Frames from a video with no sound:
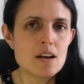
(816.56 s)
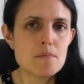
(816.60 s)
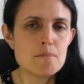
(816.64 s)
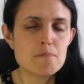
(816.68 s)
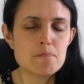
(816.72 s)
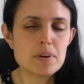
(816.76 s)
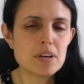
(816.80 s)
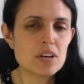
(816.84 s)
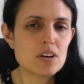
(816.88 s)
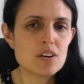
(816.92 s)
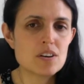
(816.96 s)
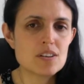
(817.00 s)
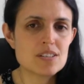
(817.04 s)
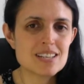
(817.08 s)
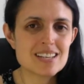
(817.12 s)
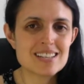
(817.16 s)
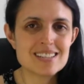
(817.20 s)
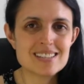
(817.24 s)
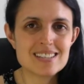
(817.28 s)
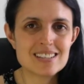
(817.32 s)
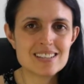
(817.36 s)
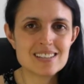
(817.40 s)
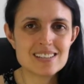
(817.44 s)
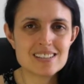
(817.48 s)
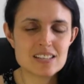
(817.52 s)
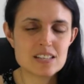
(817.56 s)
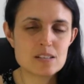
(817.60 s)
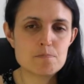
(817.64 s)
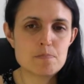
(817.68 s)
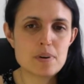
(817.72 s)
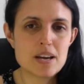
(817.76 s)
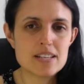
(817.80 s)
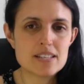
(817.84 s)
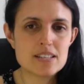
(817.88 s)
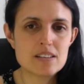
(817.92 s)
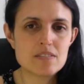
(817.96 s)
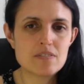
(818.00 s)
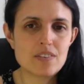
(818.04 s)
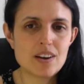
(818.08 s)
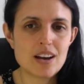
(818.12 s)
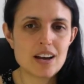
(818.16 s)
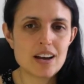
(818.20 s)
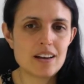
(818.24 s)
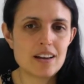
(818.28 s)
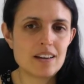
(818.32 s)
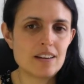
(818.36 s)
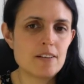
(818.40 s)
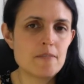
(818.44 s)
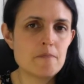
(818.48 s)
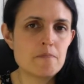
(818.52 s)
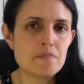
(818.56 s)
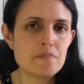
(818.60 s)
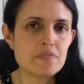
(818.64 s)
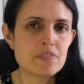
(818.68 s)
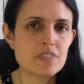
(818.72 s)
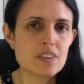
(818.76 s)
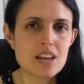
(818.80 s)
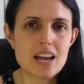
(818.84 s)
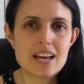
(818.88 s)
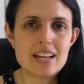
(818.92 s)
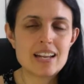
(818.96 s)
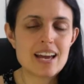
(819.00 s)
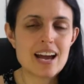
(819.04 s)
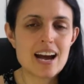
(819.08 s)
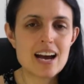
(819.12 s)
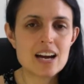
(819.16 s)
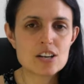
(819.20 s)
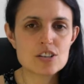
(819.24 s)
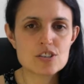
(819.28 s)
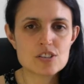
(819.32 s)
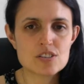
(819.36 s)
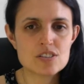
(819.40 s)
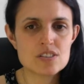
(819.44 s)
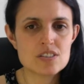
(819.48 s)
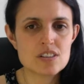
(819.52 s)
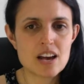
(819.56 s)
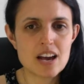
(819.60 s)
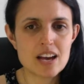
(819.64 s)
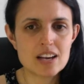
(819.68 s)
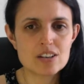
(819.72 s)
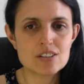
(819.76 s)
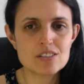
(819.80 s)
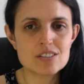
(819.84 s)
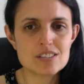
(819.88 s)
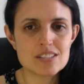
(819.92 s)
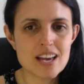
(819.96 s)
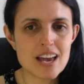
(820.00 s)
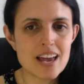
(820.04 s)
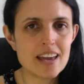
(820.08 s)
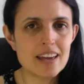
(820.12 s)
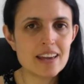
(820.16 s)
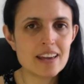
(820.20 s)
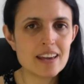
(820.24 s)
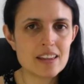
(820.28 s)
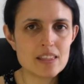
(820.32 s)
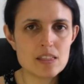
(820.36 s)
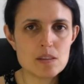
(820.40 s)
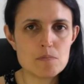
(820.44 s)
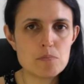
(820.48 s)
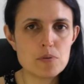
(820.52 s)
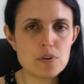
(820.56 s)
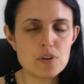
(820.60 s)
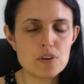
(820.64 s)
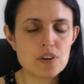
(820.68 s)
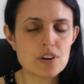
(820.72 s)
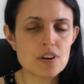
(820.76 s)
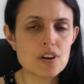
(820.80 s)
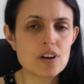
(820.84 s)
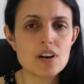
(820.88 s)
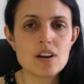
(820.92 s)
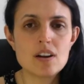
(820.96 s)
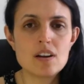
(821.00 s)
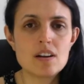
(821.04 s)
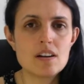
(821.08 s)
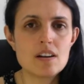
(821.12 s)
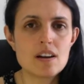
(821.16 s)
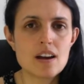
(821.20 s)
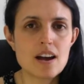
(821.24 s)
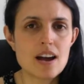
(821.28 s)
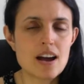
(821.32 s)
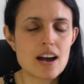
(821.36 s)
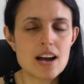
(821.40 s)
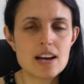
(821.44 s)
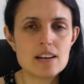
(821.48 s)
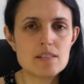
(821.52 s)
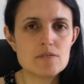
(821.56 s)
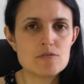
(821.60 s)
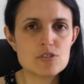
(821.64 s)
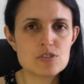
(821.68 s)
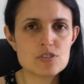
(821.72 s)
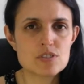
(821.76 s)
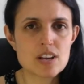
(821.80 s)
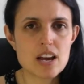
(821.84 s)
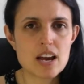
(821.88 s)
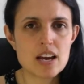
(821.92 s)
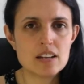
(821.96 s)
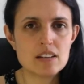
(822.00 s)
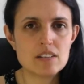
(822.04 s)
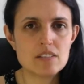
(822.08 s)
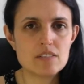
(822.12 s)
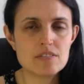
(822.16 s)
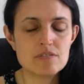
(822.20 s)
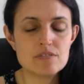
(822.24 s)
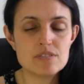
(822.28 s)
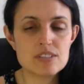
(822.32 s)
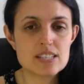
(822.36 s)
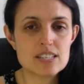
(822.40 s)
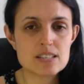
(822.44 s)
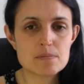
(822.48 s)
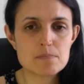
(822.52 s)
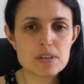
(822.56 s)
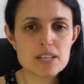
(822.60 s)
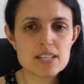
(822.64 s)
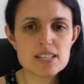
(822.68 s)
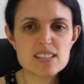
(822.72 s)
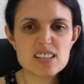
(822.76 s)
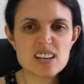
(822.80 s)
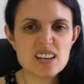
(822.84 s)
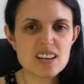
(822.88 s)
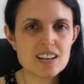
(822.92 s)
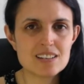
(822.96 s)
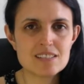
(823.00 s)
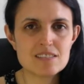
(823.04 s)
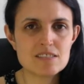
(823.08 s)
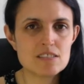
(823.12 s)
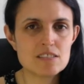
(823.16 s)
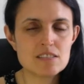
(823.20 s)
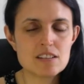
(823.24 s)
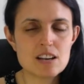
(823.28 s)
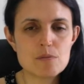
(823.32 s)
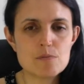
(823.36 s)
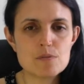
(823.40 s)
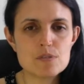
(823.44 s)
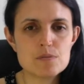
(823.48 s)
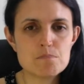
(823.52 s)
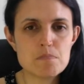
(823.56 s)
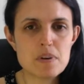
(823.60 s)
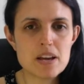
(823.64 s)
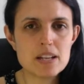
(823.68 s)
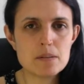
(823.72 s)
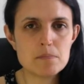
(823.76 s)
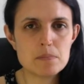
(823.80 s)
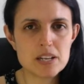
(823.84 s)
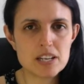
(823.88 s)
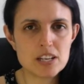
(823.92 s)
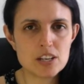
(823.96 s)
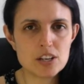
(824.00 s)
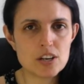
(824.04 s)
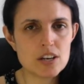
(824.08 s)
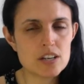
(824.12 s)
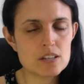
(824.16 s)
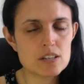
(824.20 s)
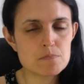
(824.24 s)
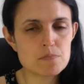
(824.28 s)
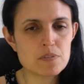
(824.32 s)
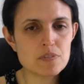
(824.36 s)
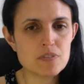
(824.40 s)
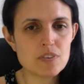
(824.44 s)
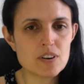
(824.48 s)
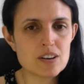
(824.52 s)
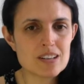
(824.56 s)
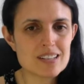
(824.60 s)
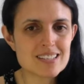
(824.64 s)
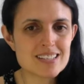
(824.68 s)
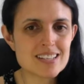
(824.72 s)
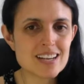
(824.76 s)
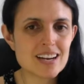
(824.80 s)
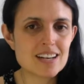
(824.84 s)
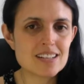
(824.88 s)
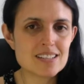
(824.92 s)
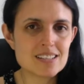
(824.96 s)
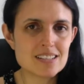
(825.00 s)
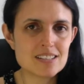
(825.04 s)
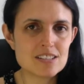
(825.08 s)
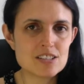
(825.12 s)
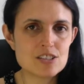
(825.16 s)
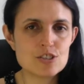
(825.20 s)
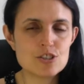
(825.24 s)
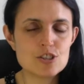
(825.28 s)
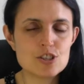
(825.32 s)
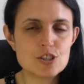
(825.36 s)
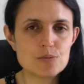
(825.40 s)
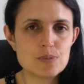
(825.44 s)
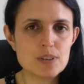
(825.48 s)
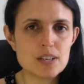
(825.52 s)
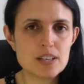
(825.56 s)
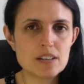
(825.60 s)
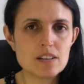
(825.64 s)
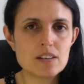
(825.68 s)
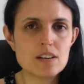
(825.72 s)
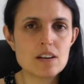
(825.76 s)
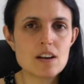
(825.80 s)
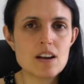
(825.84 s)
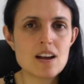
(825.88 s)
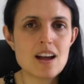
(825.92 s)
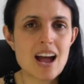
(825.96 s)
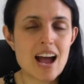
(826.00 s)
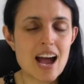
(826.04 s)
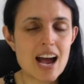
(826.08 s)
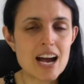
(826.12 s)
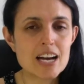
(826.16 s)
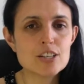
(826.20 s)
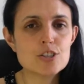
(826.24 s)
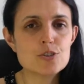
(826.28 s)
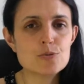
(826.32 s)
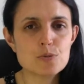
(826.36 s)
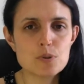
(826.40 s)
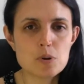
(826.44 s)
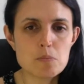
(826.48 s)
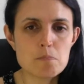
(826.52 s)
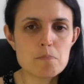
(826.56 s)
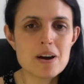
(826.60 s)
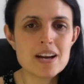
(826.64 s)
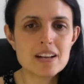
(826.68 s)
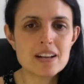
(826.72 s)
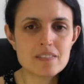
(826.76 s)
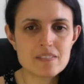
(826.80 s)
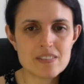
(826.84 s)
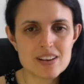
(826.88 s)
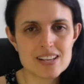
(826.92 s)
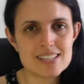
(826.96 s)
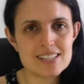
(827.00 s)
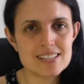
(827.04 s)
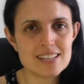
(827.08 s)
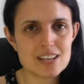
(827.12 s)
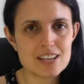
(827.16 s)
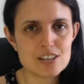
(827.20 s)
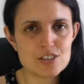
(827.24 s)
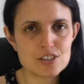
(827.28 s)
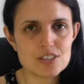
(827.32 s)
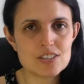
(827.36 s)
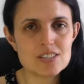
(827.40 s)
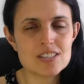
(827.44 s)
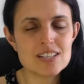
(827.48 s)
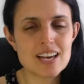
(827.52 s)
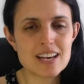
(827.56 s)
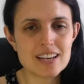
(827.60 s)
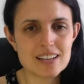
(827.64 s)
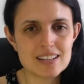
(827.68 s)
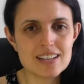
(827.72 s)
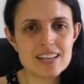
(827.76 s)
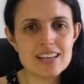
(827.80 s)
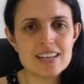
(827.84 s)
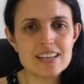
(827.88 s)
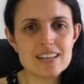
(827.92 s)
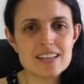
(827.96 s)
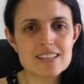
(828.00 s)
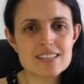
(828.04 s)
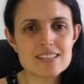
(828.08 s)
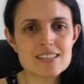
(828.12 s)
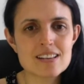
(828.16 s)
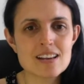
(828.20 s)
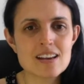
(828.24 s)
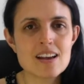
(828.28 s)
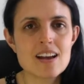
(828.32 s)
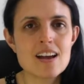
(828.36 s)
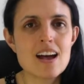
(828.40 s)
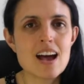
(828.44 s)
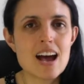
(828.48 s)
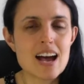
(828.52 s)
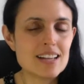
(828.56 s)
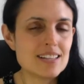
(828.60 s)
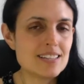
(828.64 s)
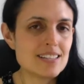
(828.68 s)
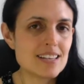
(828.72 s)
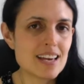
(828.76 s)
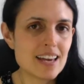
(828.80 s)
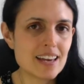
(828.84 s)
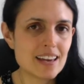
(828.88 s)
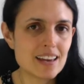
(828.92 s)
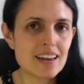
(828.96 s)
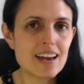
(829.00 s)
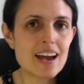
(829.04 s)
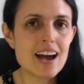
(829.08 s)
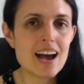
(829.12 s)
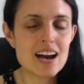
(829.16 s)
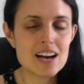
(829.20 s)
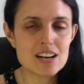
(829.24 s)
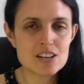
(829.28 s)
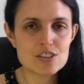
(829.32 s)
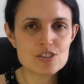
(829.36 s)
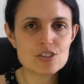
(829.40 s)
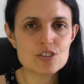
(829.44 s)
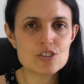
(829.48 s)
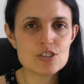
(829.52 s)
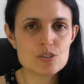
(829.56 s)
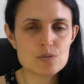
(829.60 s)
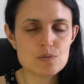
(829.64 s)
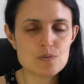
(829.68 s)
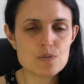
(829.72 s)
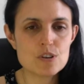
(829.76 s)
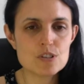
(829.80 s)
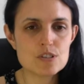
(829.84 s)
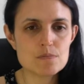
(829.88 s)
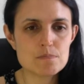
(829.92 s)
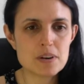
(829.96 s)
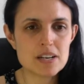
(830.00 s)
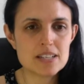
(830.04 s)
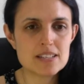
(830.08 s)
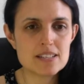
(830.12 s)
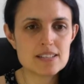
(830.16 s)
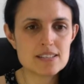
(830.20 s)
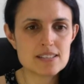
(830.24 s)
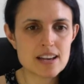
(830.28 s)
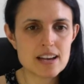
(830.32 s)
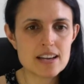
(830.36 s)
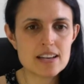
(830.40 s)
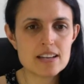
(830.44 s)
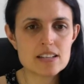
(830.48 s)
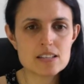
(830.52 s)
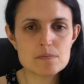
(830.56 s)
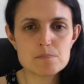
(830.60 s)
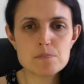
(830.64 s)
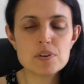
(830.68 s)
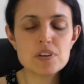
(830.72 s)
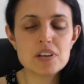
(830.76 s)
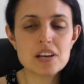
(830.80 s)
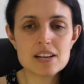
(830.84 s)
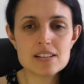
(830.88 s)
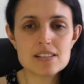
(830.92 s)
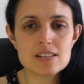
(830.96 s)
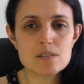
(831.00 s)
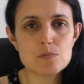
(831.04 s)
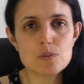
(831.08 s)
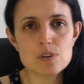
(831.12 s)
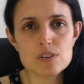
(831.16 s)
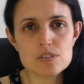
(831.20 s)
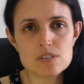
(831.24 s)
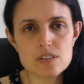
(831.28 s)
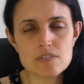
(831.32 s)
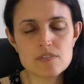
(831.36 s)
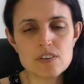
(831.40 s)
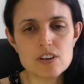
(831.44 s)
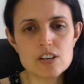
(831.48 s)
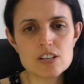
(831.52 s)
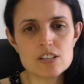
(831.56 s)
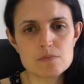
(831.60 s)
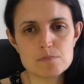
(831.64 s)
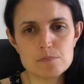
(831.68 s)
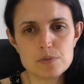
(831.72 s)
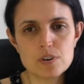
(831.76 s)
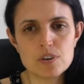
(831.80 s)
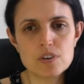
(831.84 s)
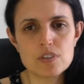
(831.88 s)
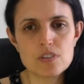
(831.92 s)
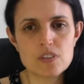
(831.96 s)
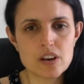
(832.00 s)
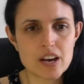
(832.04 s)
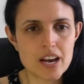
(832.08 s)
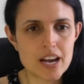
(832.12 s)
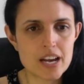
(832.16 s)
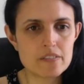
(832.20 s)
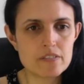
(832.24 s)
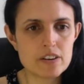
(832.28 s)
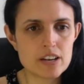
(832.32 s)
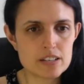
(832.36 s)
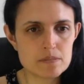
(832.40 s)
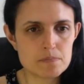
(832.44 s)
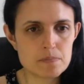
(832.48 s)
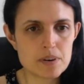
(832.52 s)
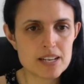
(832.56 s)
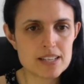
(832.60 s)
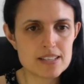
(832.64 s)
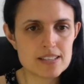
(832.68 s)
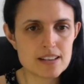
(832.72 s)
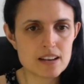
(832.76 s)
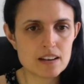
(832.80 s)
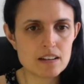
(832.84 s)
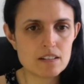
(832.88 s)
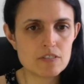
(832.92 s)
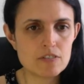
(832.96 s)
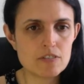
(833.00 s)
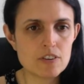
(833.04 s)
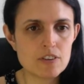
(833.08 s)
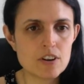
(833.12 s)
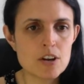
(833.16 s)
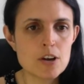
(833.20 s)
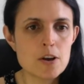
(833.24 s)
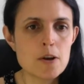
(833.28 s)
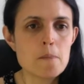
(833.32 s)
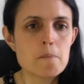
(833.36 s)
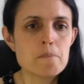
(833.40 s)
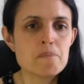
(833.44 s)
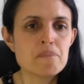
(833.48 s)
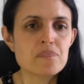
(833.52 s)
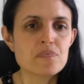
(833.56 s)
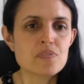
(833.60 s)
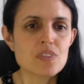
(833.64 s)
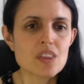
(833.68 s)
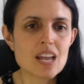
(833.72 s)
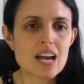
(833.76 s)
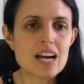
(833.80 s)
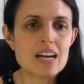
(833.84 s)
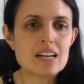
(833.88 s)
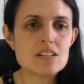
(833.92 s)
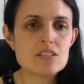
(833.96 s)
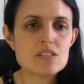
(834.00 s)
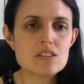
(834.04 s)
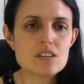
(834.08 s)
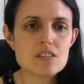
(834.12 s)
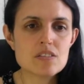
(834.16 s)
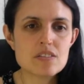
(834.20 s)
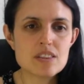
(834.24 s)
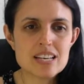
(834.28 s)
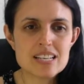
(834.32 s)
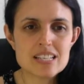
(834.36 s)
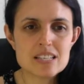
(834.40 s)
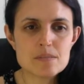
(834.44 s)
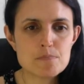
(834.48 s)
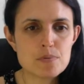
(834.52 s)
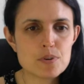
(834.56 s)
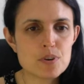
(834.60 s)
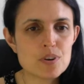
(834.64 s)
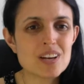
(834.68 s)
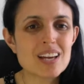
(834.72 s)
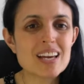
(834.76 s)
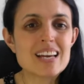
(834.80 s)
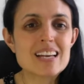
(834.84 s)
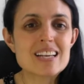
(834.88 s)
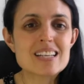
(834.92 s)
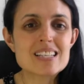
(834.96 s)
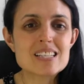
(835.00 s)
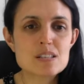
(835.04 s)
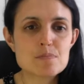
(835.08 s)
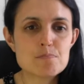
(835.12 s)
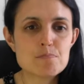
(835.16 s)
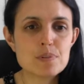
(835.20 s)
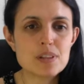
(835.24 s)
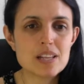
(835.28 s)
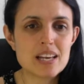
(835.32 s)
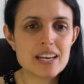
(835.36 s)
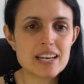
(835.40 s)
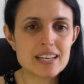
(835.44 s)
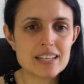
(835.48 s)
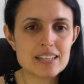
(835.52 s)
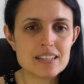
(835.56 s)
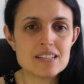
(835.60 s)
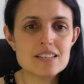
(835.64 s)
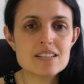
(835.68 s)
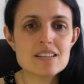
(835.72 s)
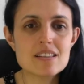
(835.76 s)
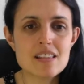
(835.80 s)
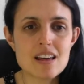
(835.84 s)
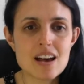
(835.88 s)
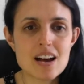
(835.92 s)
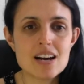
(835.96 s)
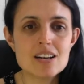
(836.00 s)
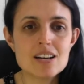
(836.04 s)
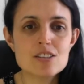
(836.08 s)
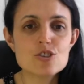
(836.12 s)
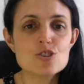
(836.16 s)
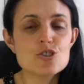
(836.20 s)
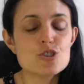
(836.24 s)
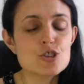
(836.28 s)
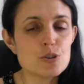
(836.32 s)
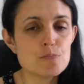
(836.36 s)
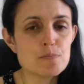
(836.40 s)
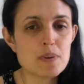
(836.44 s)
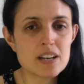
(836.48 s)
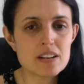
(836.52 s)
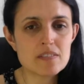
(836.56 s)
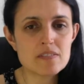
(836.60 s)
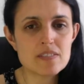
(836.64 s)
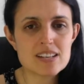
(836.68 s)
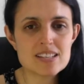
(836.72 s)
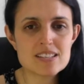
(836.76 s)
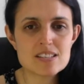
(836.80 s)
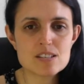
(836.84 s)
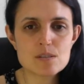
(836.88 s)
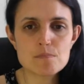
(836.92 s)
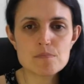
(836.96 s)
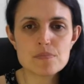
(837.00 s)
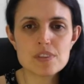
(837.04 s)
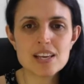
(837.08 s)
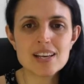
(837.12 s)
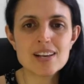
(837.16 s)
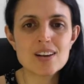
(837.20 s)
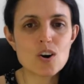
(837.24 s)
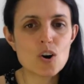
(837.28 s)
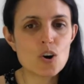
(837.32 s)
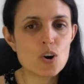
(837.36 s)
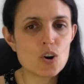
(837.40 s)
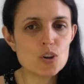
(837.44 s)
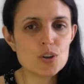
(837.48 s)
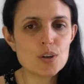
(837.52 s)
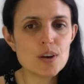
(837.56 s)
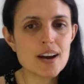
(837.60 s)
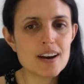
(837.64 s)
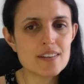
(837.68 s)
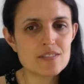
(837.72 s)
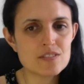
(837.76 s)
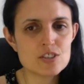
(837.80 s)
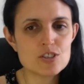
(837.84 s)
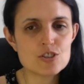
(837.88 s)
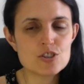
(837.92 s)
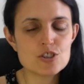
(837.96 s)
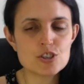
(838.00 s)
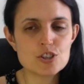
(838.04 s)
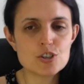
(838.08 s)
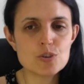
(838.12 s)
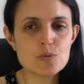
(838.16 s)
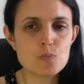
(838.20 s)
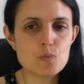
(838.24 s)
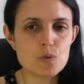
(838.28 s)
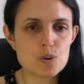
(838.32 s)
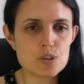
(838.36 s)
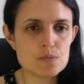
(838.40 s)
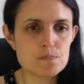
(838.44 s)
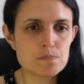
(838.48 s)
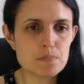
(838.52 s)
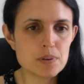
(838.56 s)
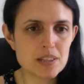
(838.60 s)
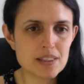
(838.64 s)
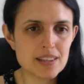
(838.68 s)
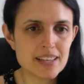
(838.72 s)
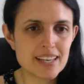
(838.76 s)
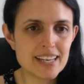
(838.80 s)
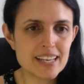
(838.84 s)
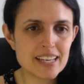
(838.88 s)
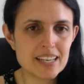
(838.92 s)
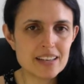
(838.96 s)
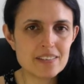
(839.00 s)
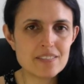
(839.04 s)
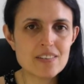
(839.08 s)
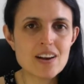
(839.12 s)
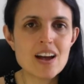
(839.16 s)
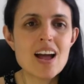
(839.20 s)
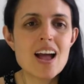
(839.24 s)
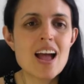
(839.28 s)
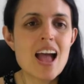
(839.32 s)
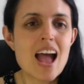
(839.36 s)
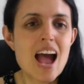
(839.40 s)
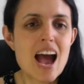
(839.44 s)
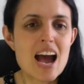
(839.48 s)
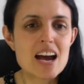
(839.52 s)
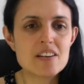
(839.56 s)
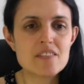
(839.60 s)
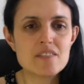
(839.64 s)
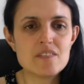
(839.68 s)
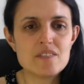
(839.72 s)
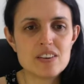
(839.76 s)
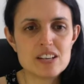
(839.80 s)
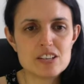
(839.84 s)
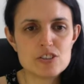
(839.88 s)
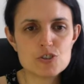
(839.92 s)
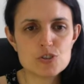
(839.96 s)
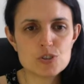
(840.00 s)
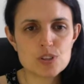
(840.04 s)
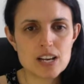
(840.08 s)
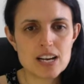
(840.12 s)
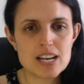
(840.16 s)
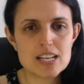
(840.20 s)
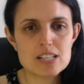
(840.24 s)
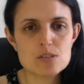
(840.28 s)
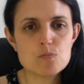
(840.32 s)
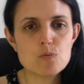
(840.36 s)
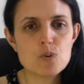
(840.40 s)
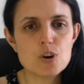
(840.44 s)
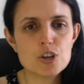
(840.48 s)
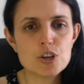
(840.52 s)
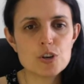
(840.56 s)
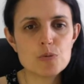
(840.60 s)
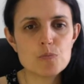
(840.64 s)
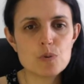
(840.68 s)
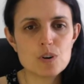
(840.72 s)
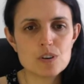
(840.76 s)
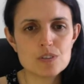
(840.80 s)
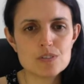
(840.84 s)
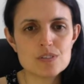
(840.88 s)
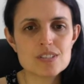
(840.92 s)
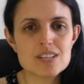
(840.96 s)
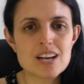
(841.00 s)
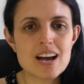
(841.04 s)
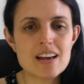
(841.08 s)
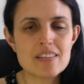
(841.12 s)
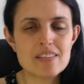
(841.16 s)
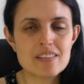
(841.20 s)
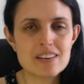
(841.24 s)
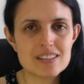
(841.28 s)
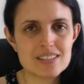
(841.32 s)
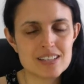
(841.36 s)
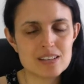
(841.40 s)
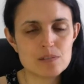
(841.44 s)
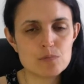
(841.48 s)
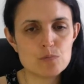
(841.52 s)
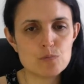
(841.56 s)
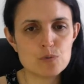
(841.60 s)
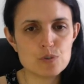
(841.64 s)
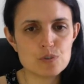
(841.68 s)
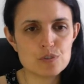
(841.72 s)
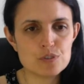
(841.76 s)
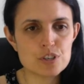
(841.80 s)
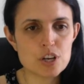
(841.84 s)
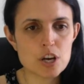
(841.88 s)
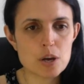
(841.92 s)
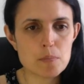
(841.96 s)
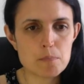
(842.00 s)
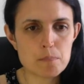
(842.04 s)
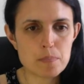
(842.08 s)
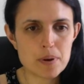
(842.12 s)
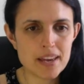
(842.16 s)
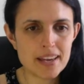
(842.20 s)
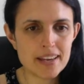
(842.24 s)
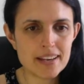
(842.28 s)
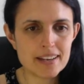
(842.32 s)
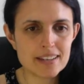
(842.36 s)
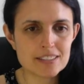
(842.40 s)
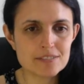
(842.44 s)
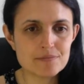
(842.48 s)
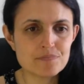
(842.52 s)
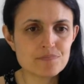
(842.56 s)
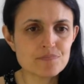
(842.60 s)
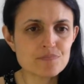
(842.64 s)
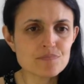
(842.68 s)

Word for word: because it didn't specify any actions that I could take in the book, I just kind of dismissed it, and it was many, many years before I started doing actual manifestation techniques and taking action towards my desires. But yes, it was the first book that I read myself. And this book explained that to manifest something, all you have to do was believe and visualize what you want, and that it would appear.